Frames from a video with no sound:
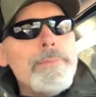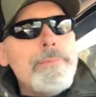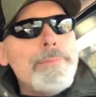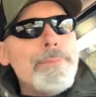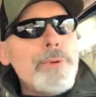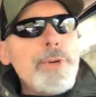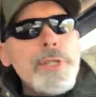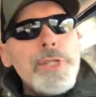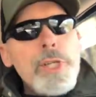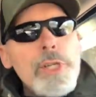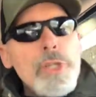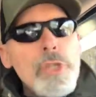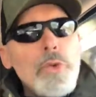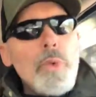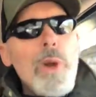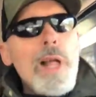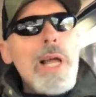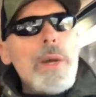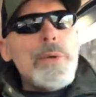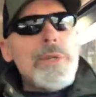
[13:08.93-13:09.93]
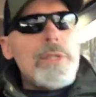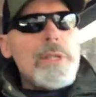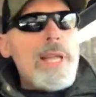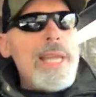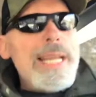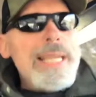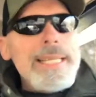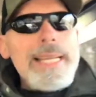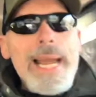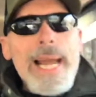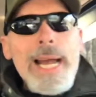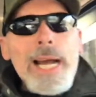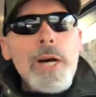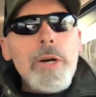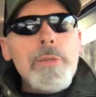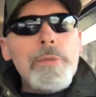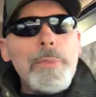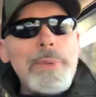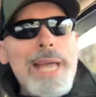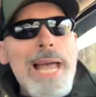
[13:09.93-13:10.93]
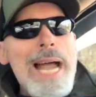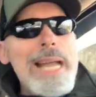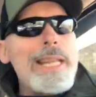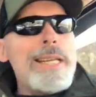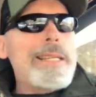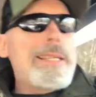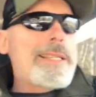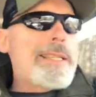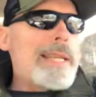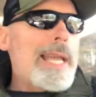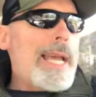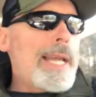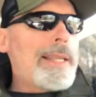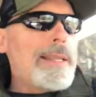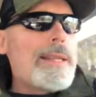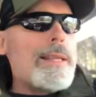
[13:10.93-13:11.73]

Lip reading: bridges while I was laying down. We added a set.